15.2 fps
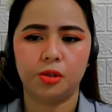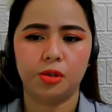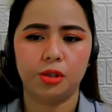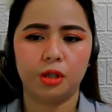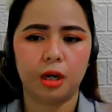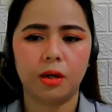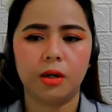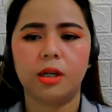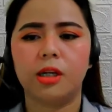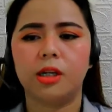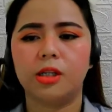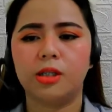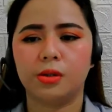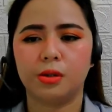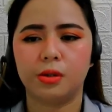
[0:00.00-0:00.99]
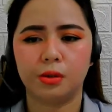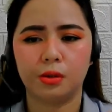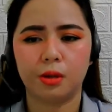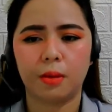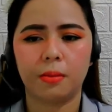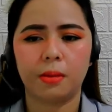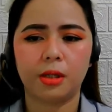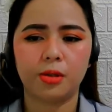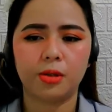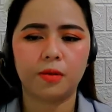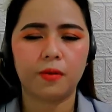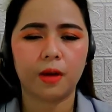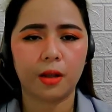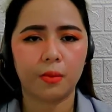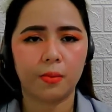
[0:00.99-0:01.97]
cherish, or I mean to
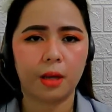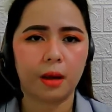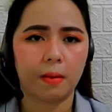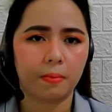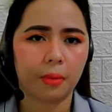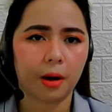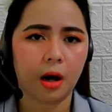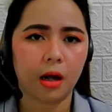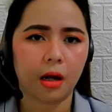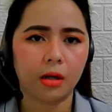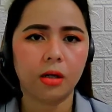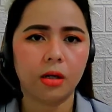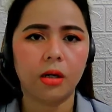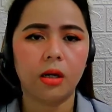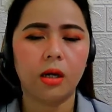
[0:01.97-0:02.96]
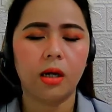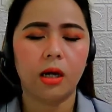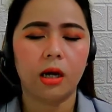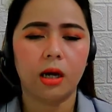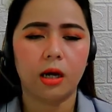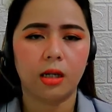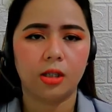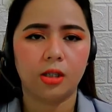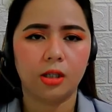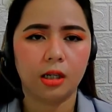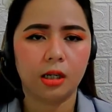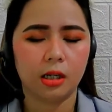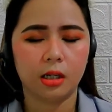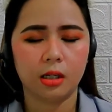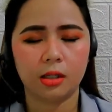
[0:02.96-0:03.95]
develop the empire. And
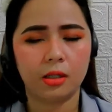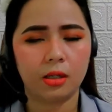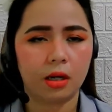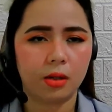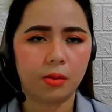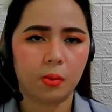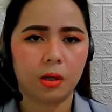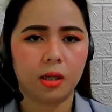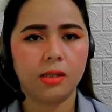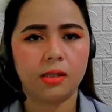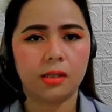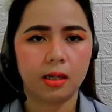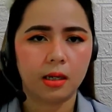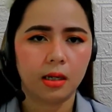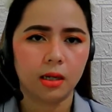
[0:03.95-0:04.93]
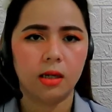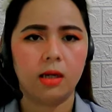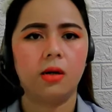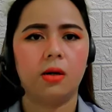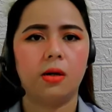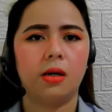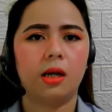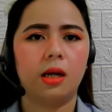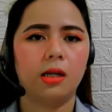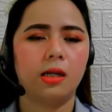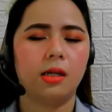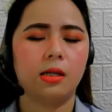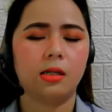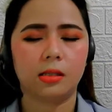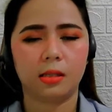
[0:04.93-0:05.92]
he does not want, all right,
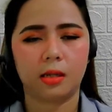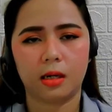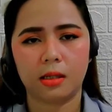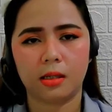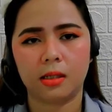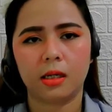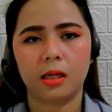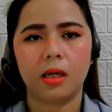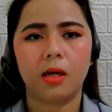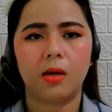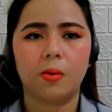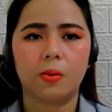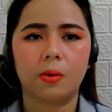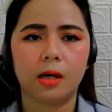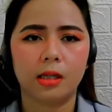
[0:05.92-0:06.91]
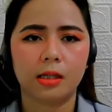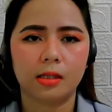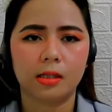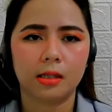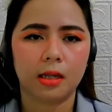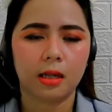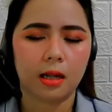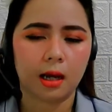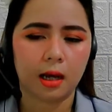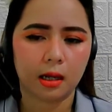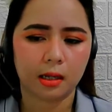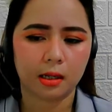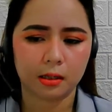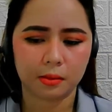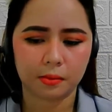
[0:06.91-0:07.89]
he does not want
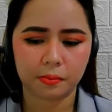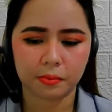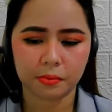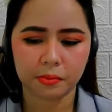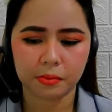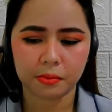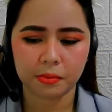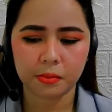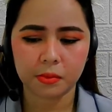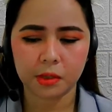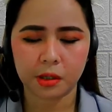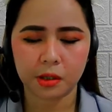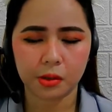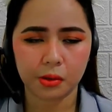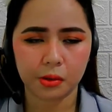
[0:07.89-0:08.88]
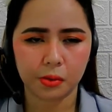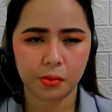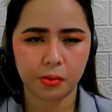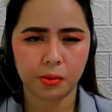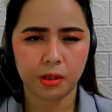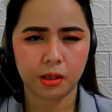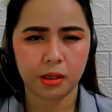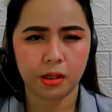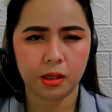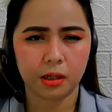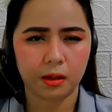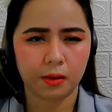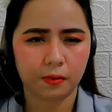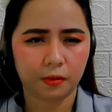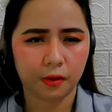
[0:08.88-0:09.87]
like to
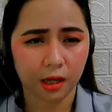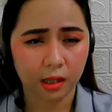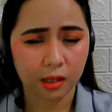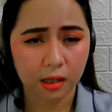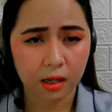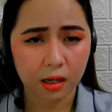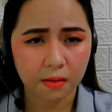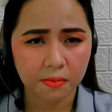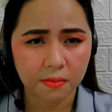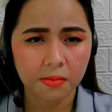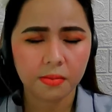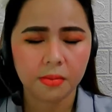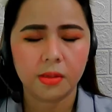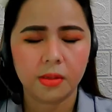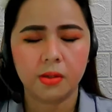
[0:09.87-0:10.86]
invade them,